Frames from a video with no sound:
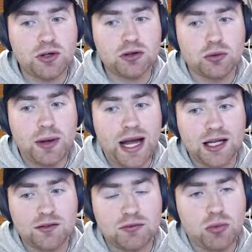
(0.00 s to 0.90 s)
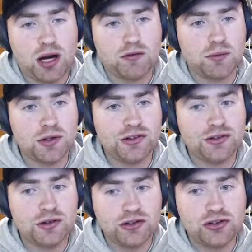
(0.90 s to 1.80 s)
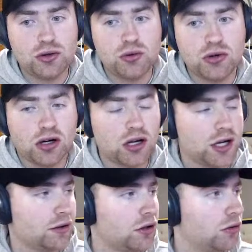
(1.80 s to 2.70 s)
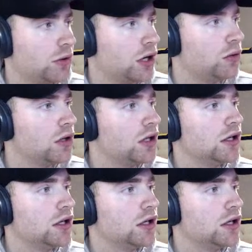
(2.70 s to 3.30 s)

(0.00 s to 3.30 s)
or Powell if one of them is still not going along well.